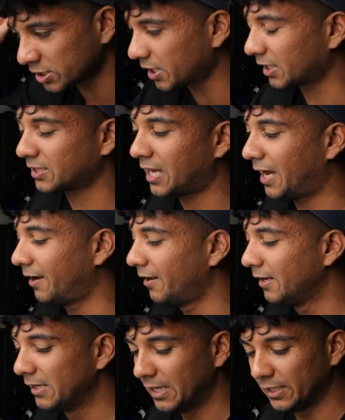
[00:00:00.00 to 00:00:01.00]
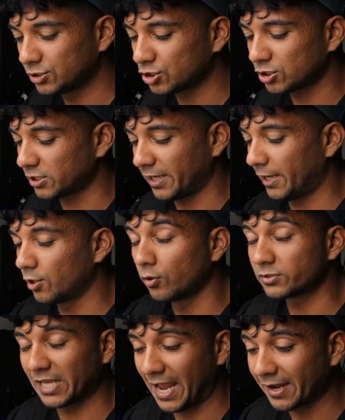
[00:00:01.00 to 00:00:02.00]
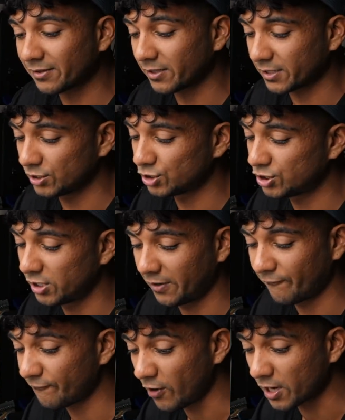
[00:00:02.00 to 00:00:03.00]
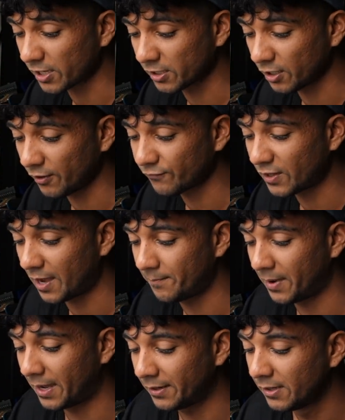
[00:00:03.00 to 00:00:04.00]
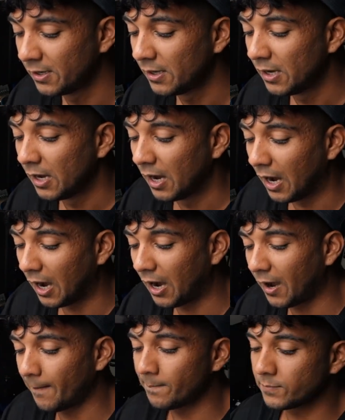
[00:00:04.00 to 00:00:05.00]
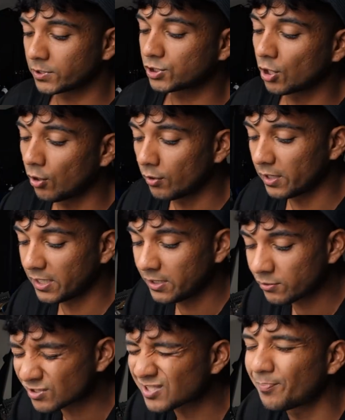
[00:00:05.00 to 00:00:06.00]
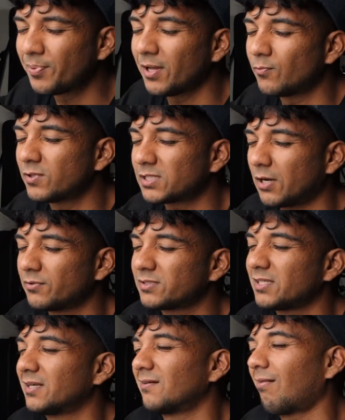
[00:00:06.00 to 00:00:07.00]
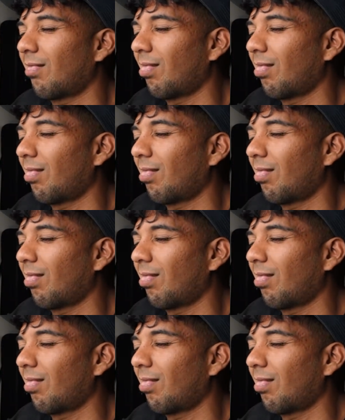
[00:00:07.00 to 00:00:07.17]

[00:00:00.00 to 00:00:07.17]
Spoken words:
like that. It's just like, it goes hectic and shit. Fucking love that, man. So here's the bit which I was like,